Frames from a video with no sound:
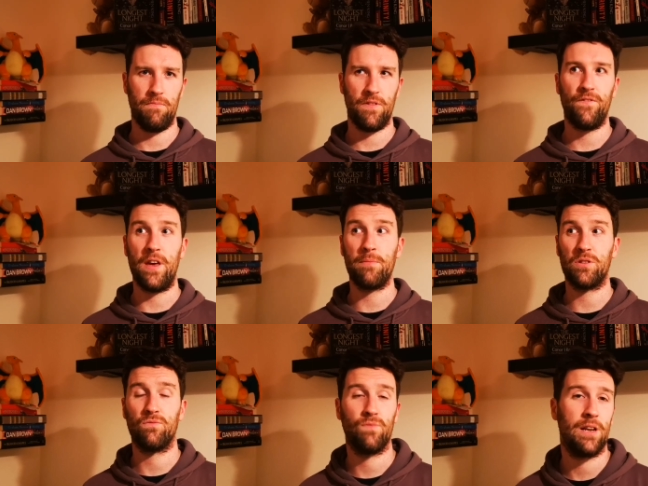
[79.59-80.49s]
The
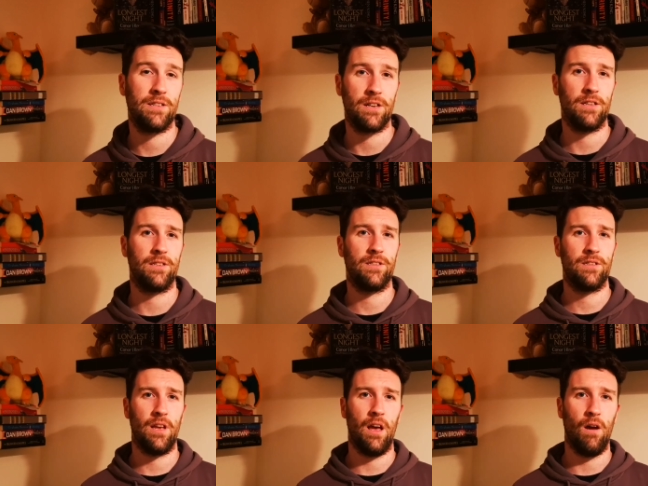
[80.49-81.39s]
famous
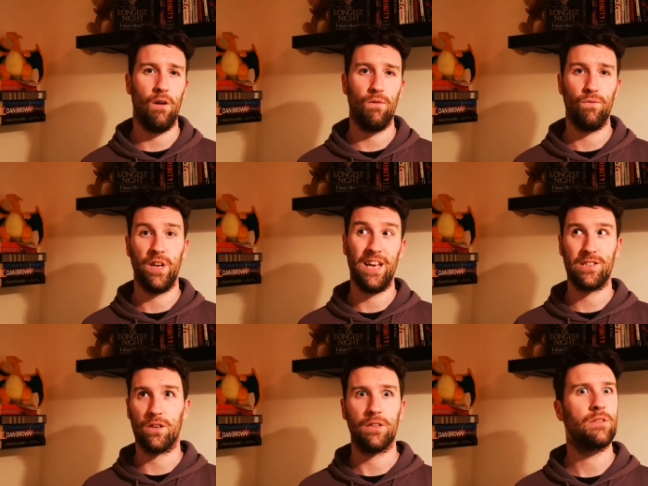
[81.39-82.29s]
Renaissance, or
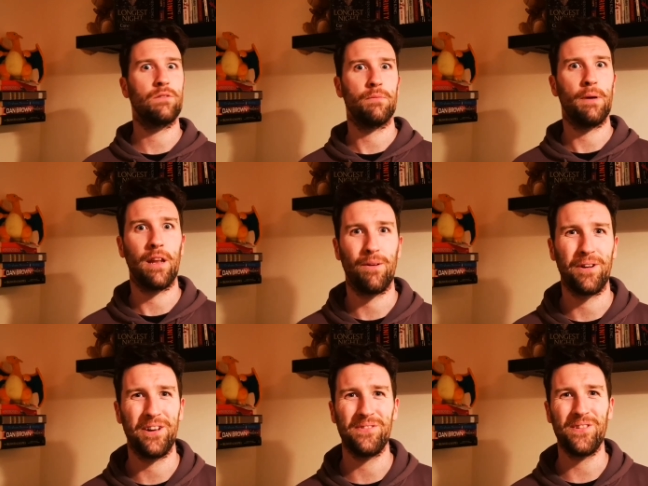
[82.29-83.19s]
Renaissance, depending on where
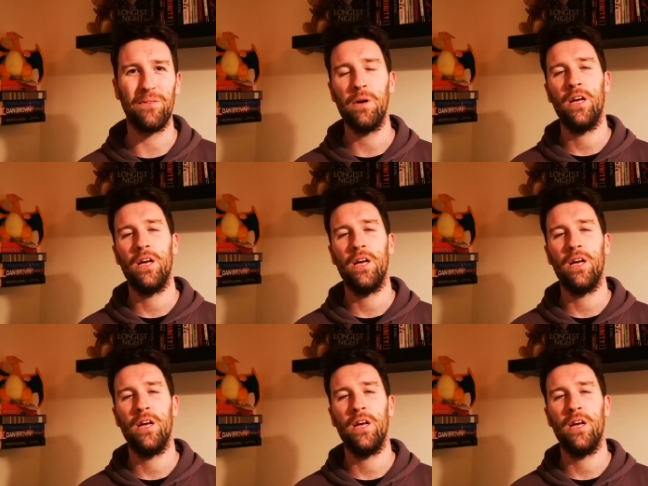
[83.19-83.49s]
you're from,